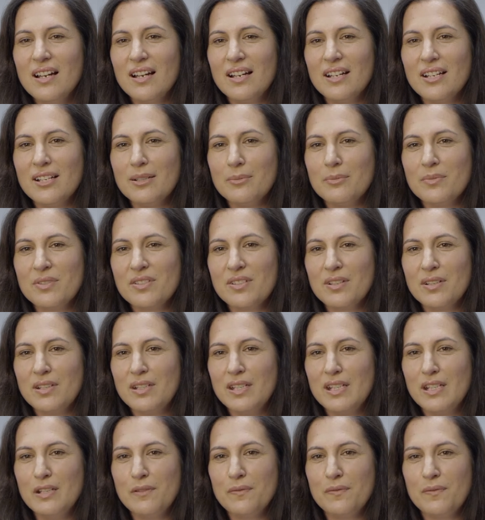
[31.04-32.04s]
Um, so
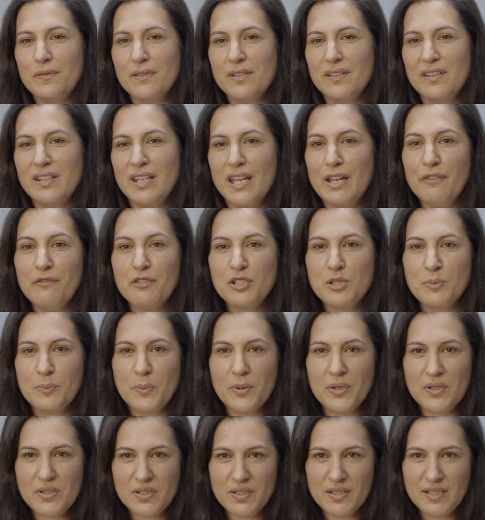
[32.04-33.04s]
if the average
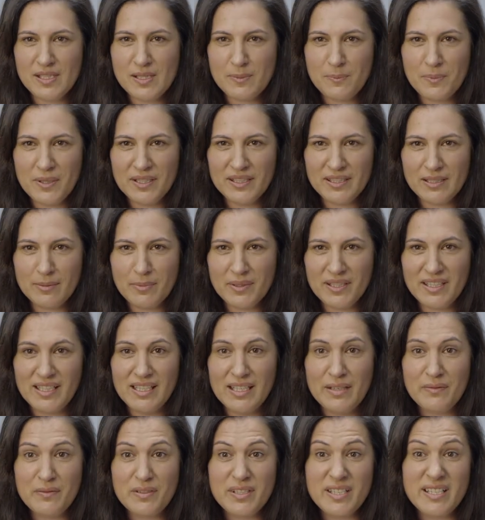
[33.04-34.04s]
person is spending about
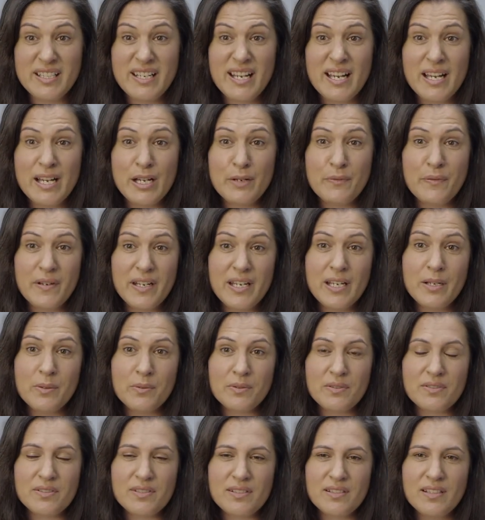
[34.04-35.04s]
11 and a half
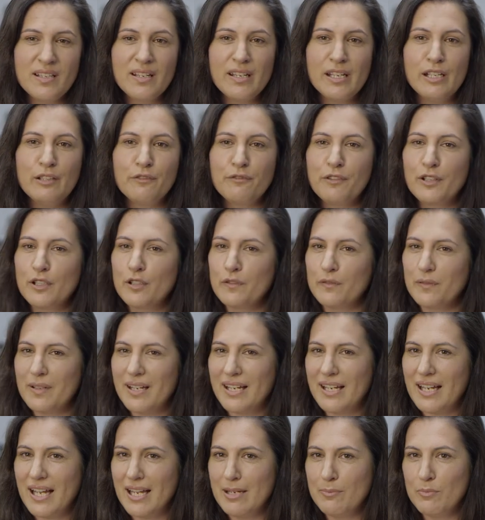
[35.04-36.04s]
hours in front of
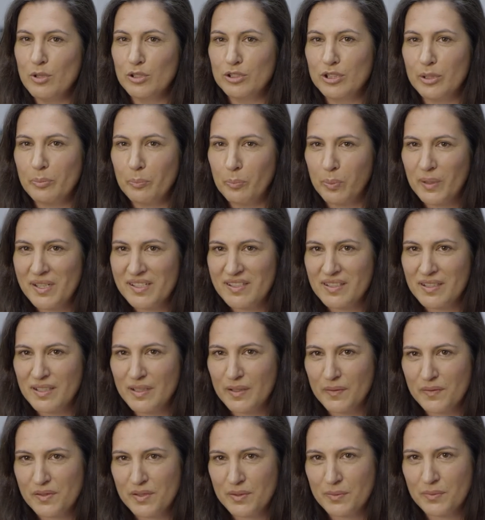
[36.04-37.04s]
a multiplicity
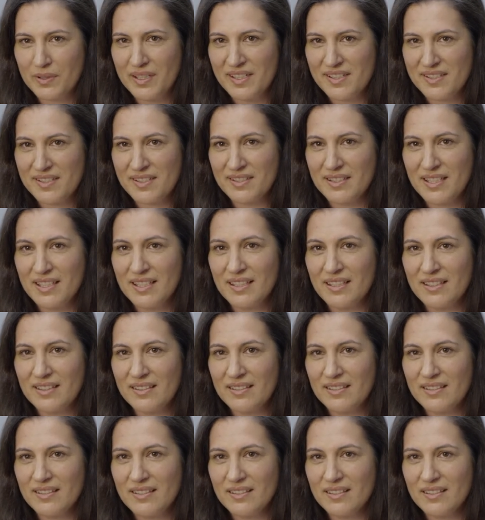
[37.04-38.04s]
of screens a day,